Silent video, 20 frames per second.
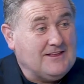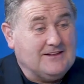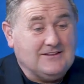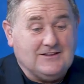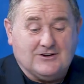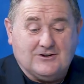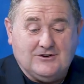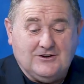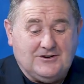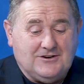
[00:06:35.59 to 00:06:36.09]
I
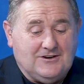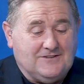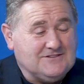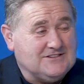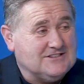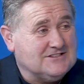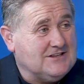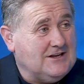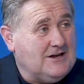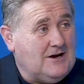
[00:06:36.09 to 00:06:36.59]
think they're good
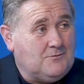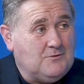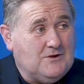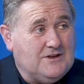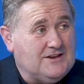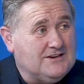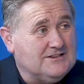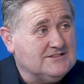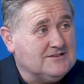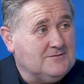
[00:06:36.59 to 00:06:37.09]
enough to stay up,
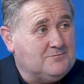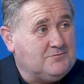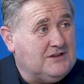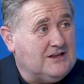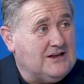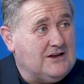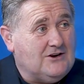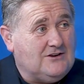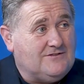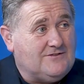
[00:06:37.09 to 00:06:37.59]
whether it's the
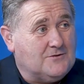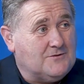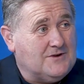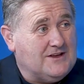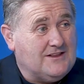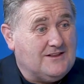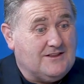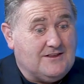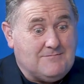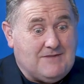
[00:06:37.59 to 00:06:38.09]
playoff or
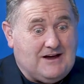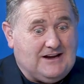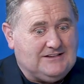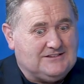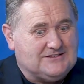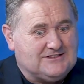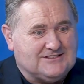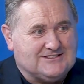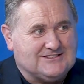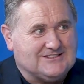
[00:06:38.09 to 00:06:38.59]
whether they
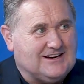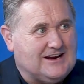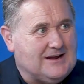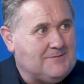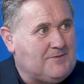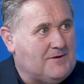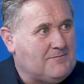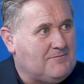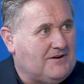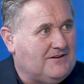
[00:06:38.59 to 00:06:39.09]
manage to
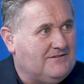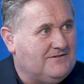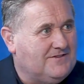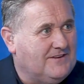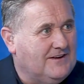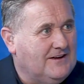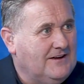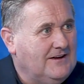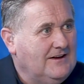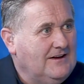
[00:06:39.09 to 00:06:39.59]
scrape
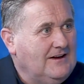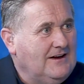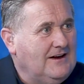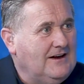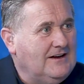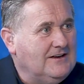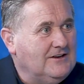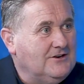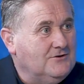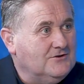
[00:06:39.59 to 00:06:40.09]
above,
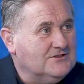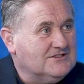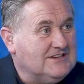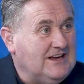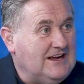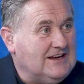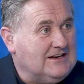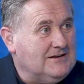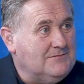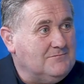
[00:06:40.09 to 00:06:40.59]
you know,
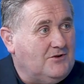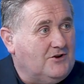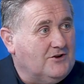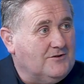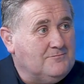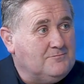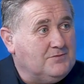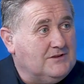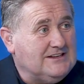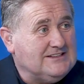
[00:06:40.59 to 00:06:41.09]
second
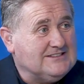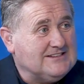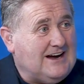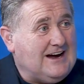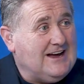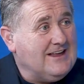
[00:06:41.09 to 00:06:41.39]
bottom place.